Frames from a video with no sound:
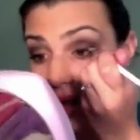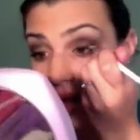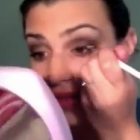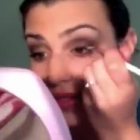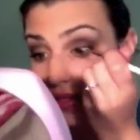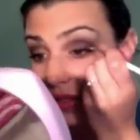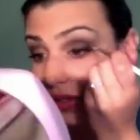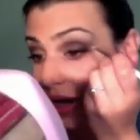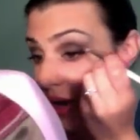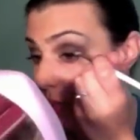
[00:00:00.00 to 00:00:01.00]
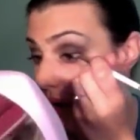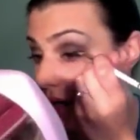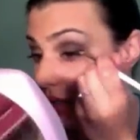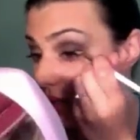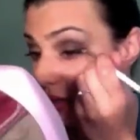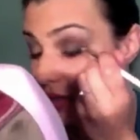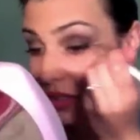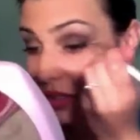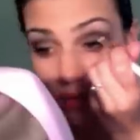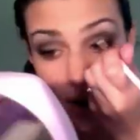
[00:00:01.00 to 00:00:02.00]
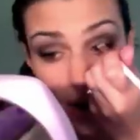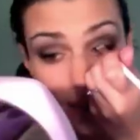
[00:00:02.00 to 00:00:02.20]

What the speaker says: And this is a great way to